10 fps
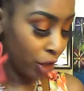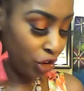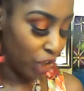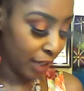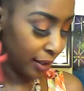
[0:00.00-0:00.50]

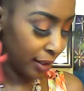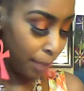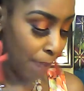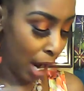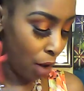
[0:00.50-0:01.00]
just
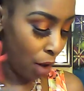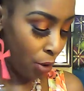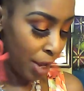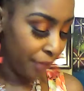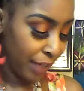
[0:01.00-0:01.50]
about
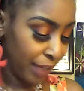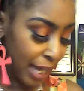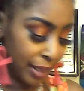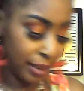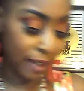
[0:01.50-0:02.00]
the
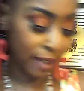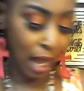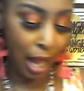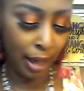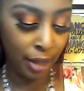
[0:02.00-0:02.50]

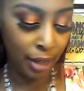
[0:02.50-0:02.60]
inside.